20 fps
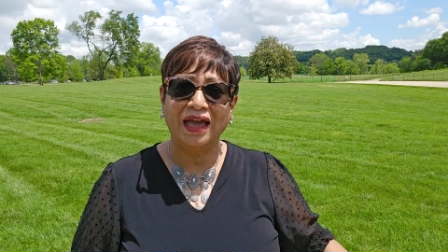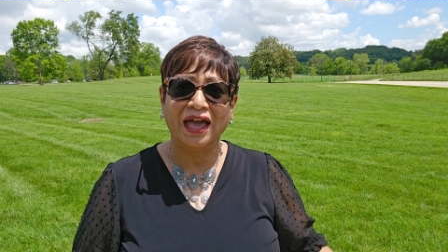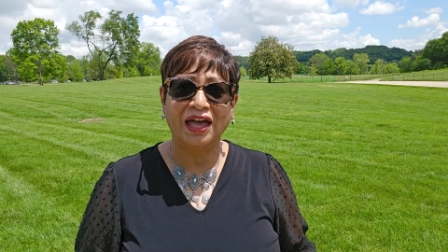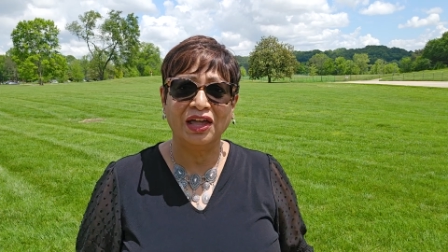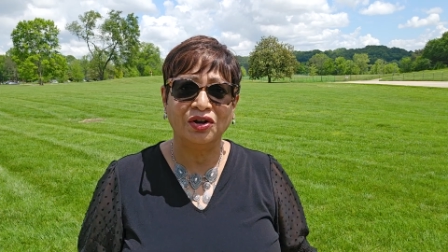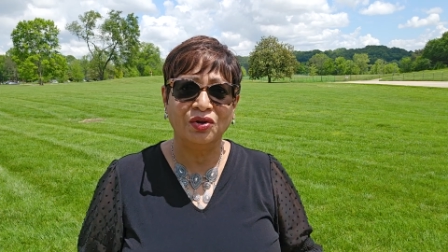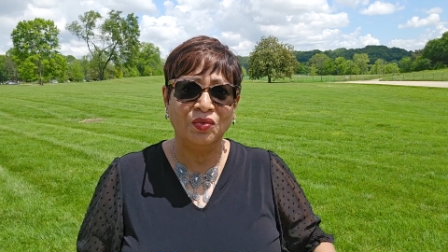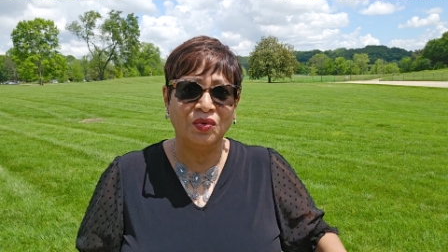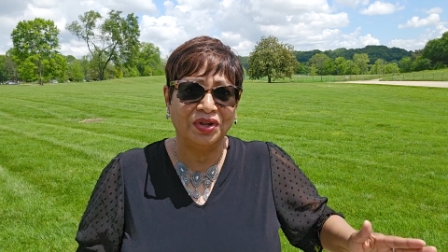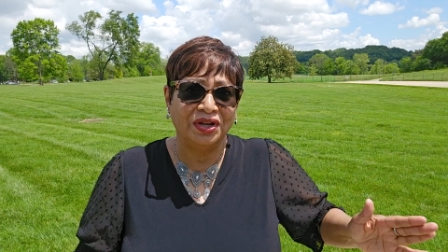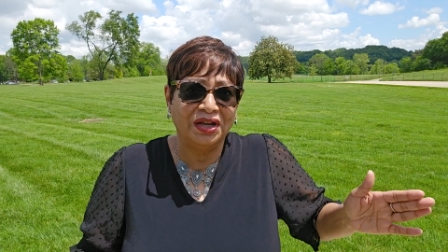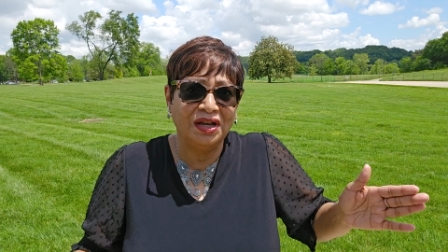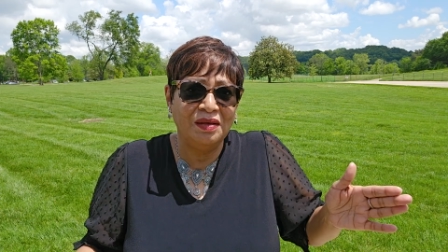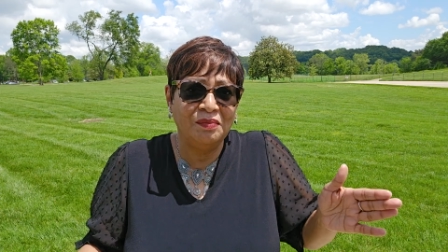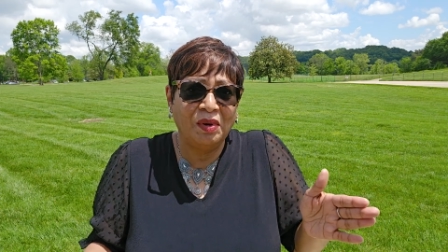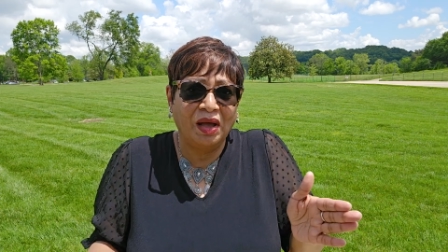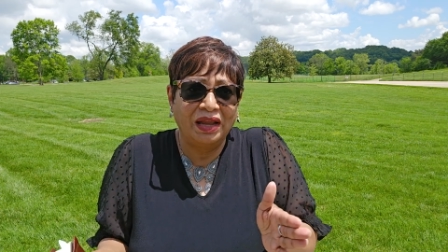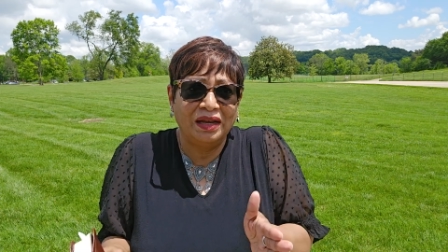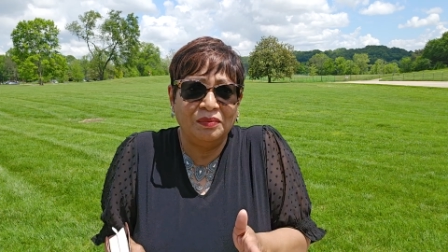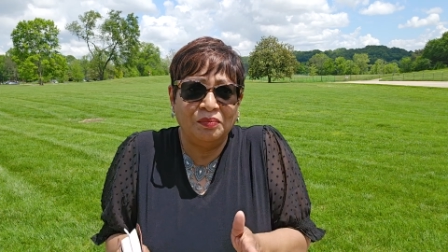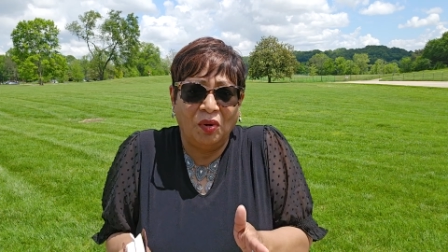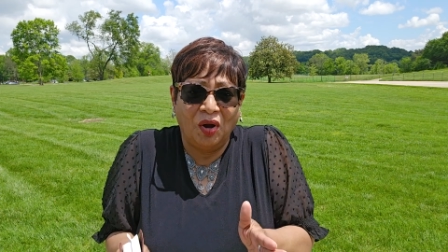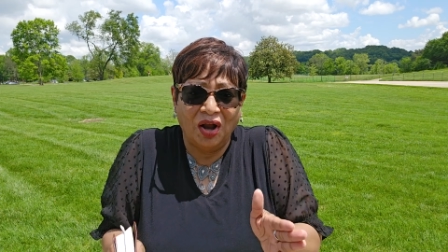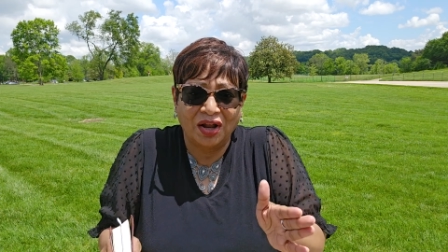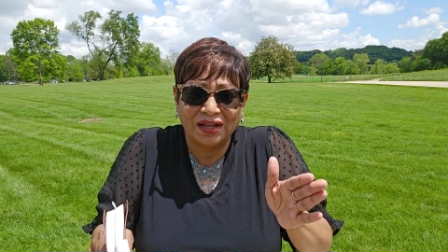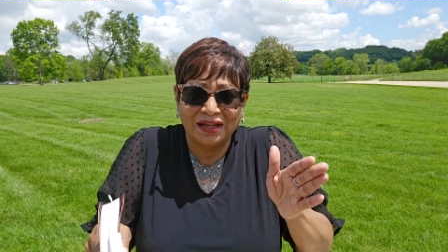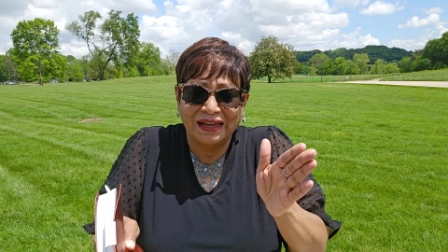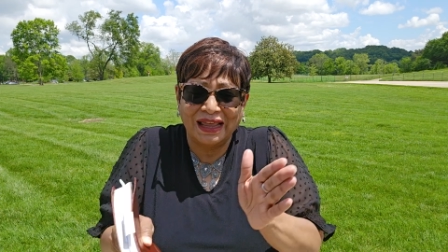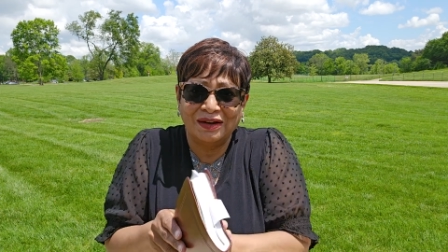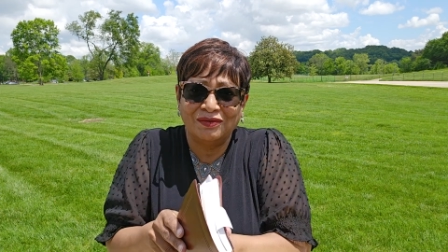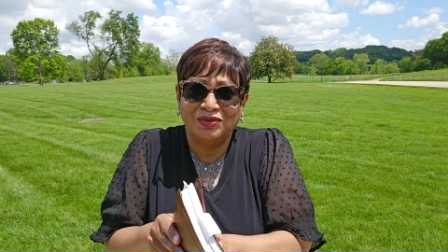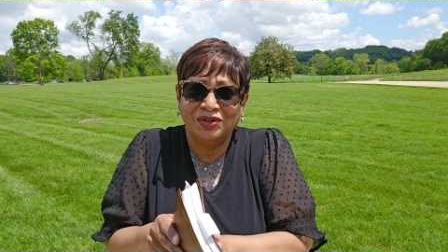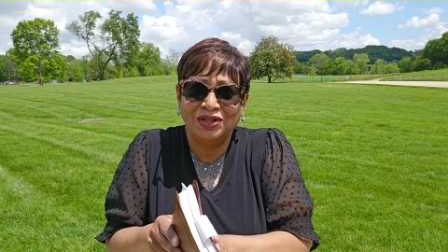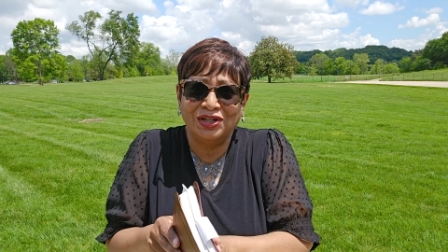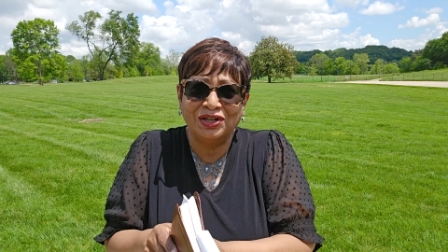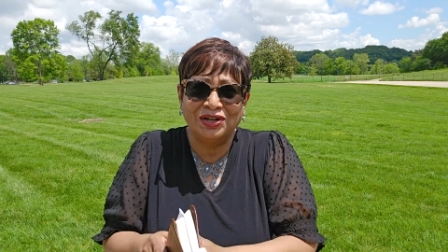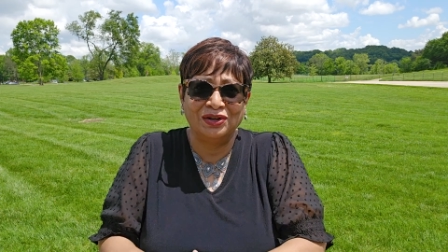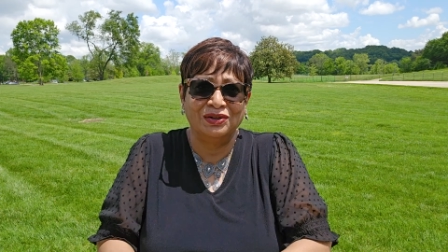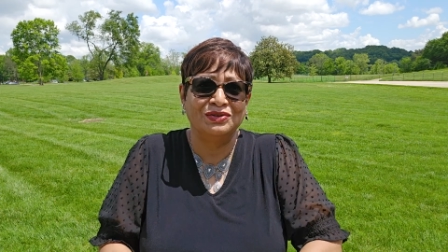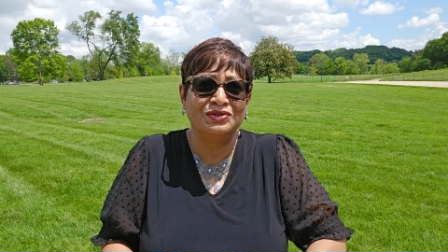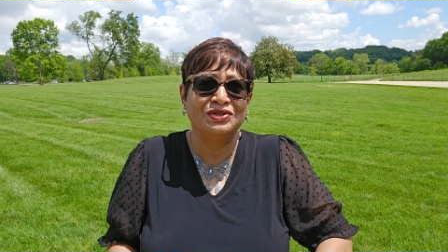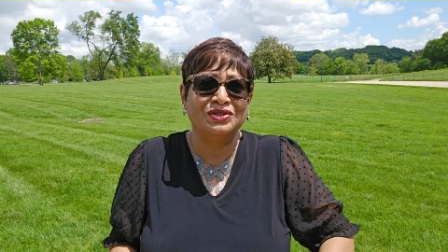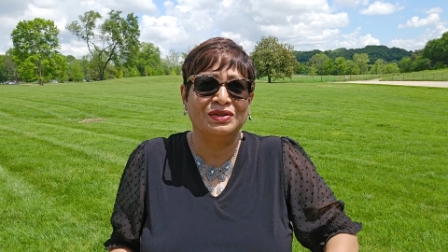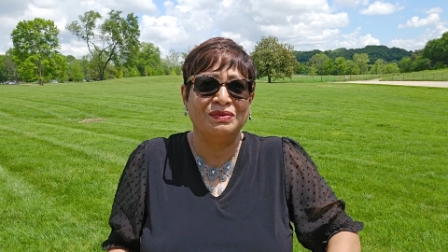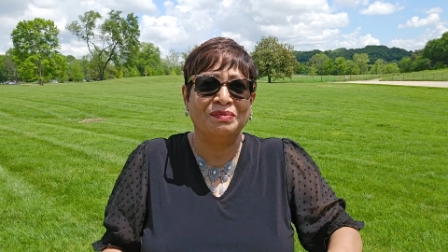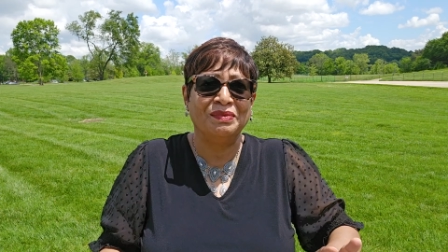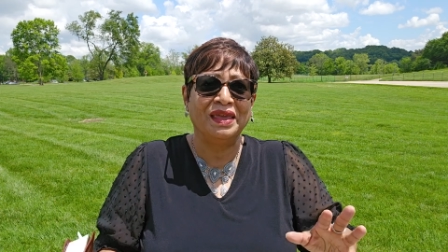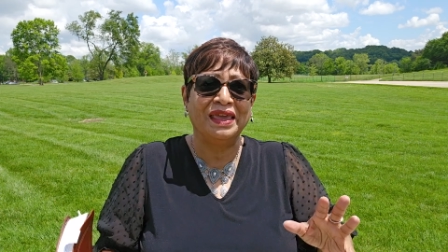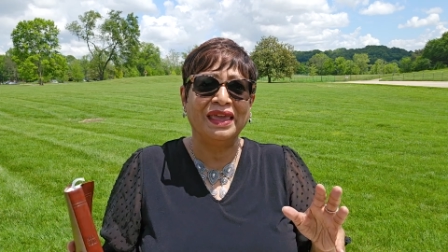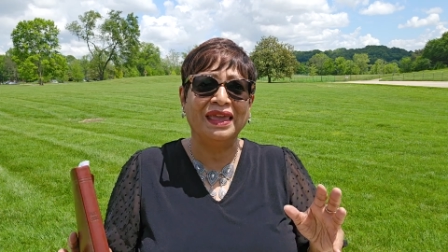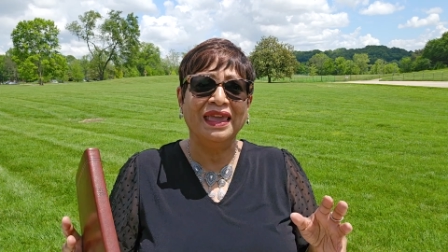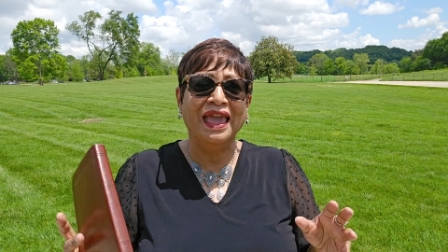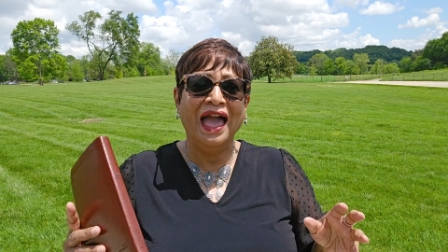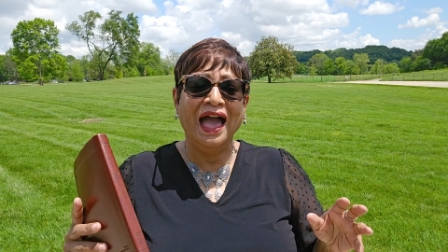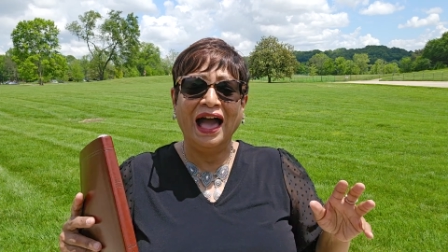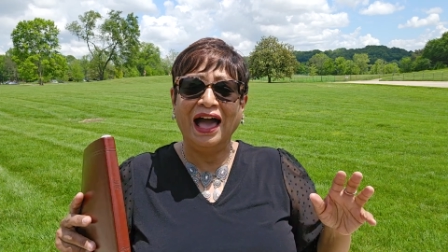I don't want anybody parking like really close to me.